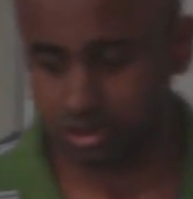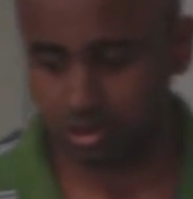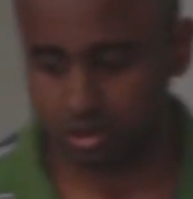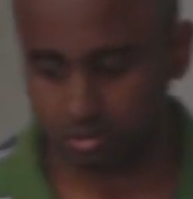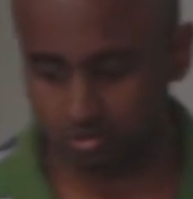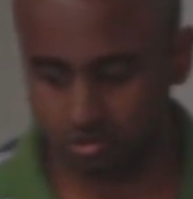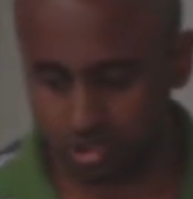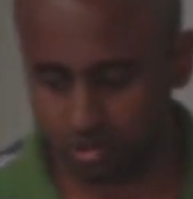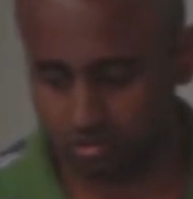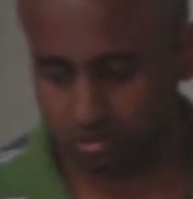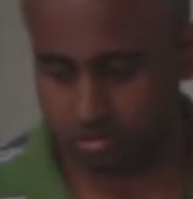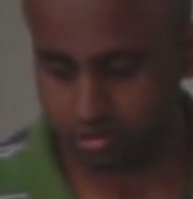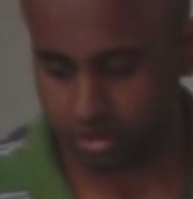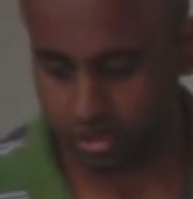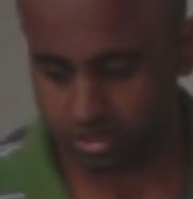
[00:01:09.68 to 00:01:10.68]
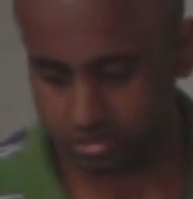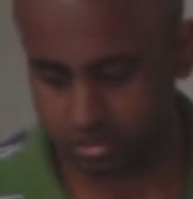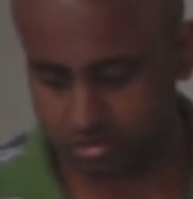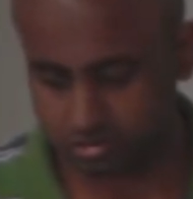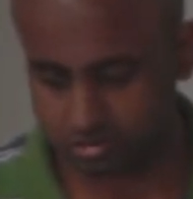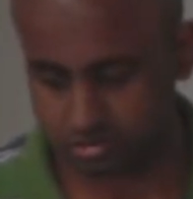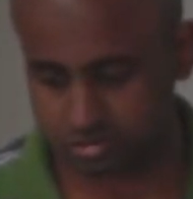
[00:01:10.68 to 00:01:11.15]
Now, these
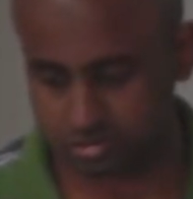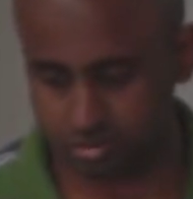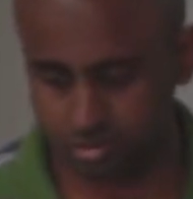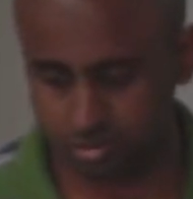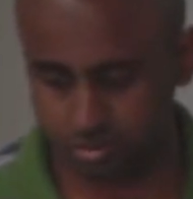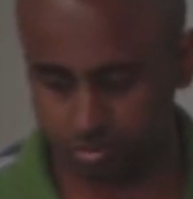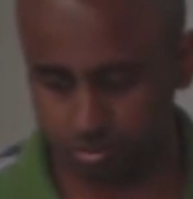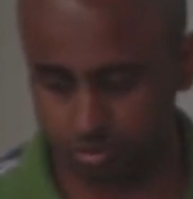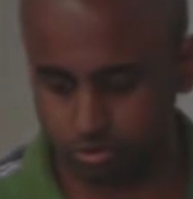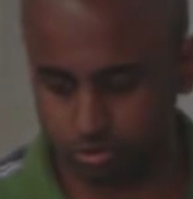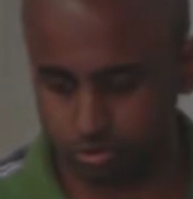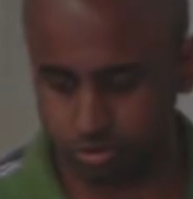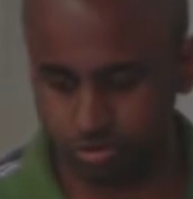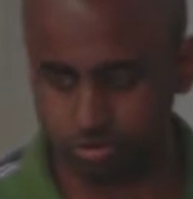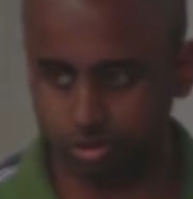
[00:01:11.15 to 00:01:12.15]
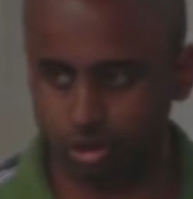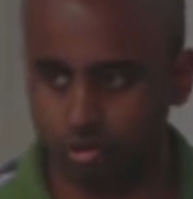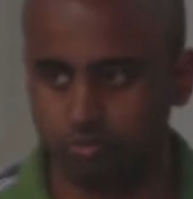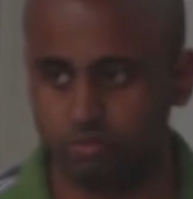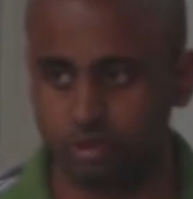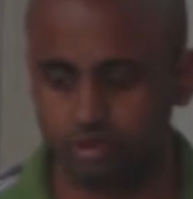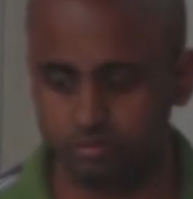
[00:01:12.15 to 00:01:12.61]
oscillations produce
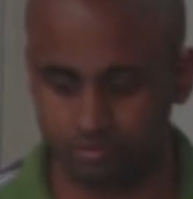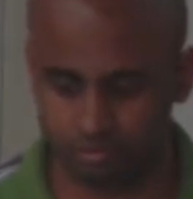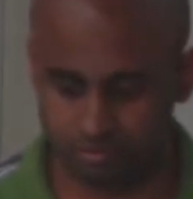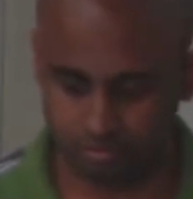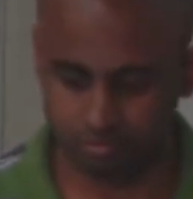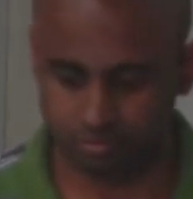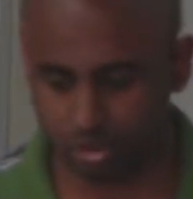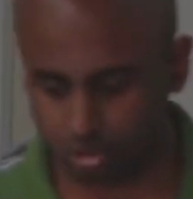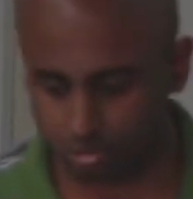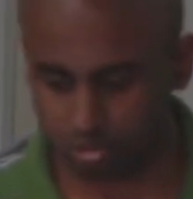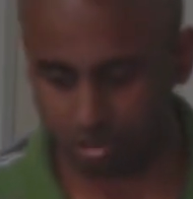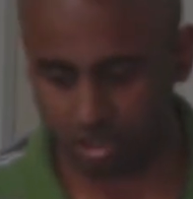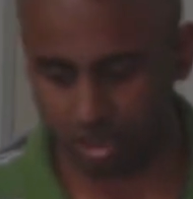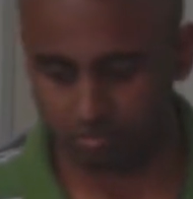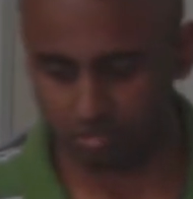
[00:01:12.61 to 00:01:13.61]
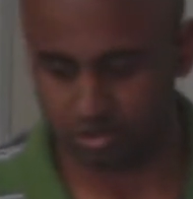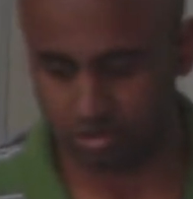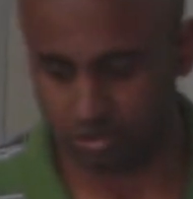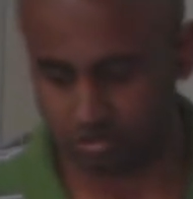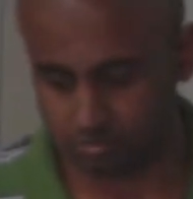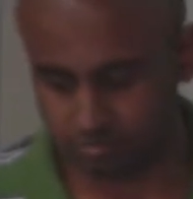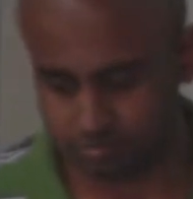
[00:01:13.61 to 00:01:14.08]
shock waves below the cavity